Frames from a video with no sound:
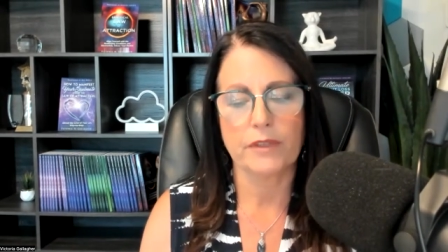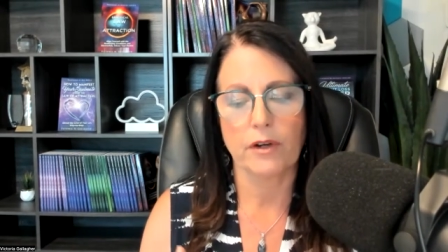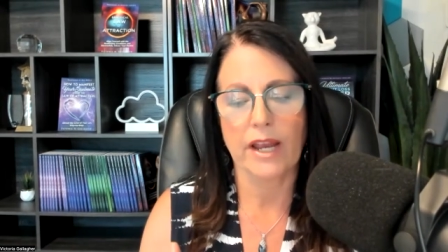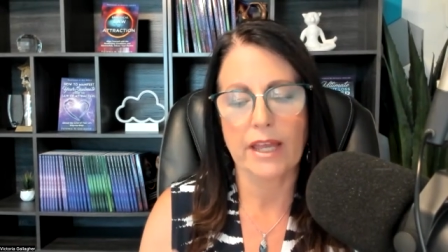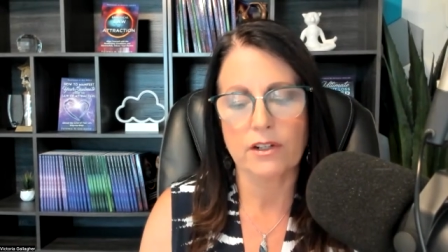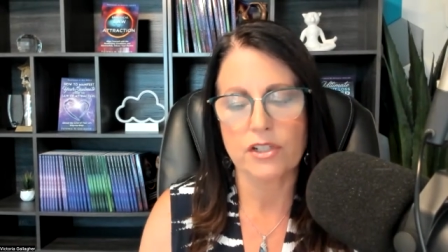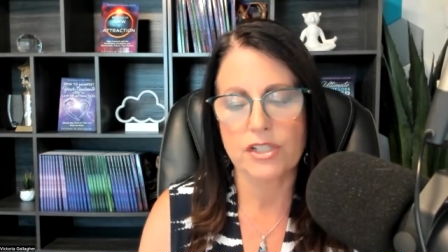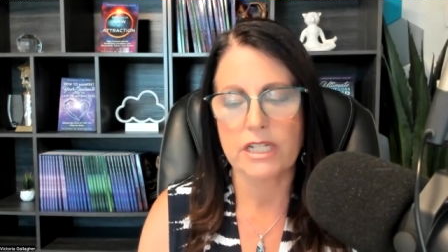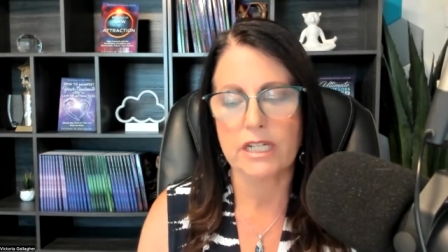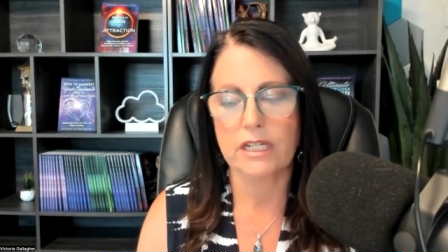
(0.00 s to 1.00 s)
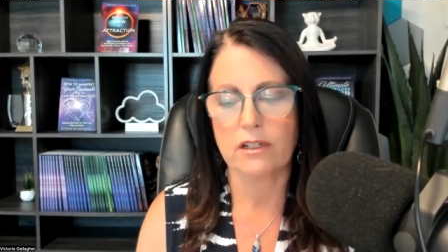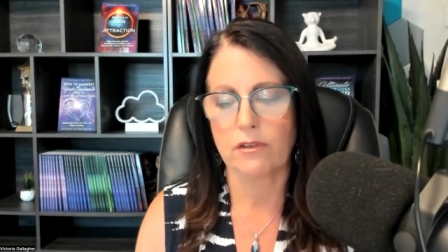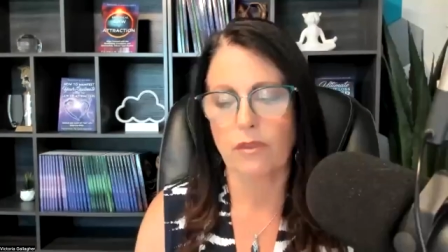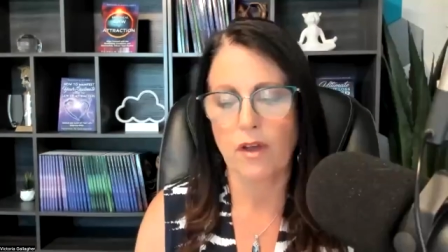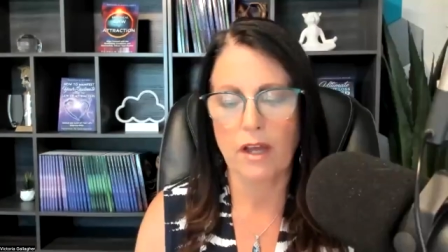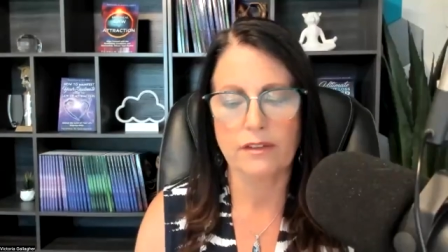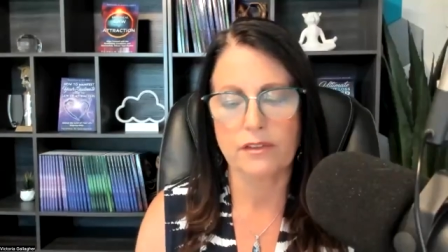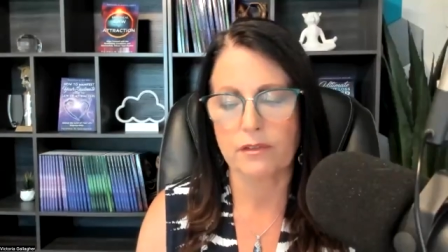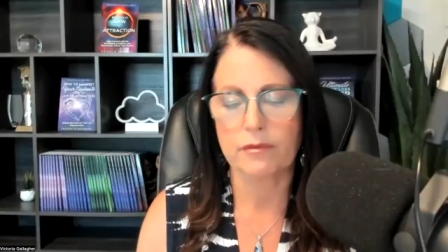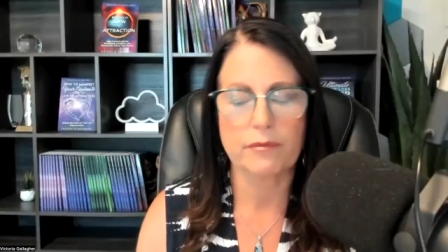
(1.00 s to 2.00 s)
your energy, your
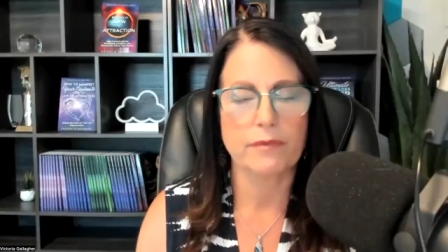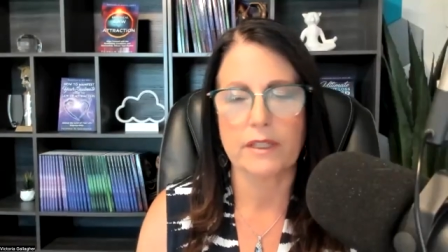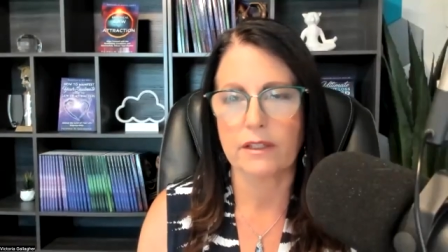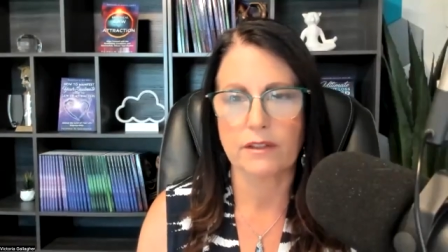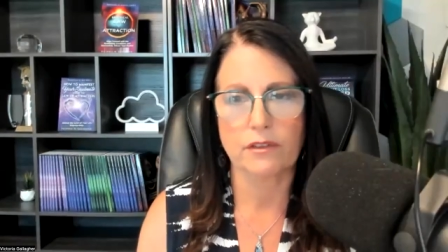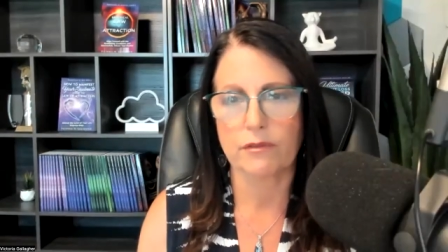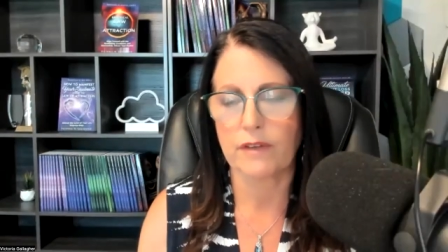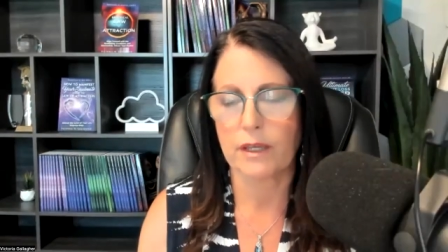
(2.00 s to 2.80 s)
thoughts, your feelings, your